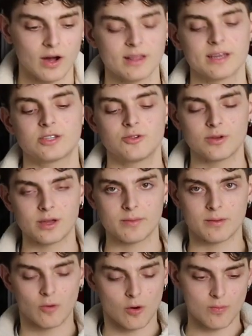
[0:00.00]
I like doing a
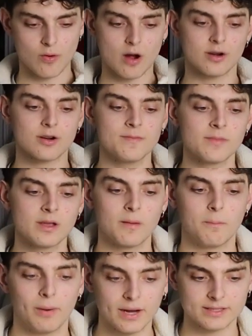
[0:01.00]
bit more broader,
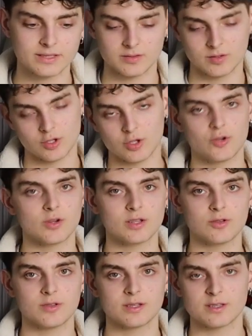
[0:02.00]
but you
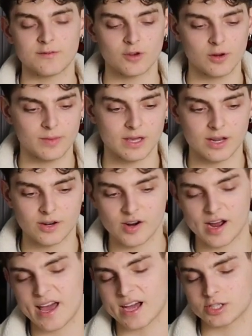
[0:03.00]
can do this if you're a
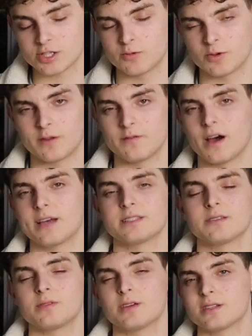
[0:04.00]
beginner. I actually would
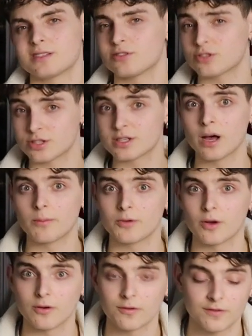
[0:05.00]
advise it because it'll just help
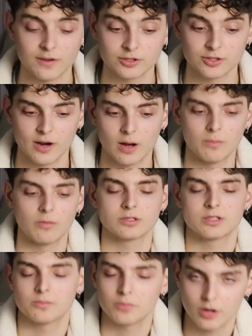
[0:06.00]
you filter out
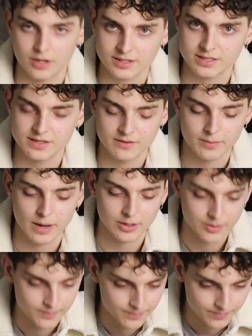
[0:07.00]
most of the products even better.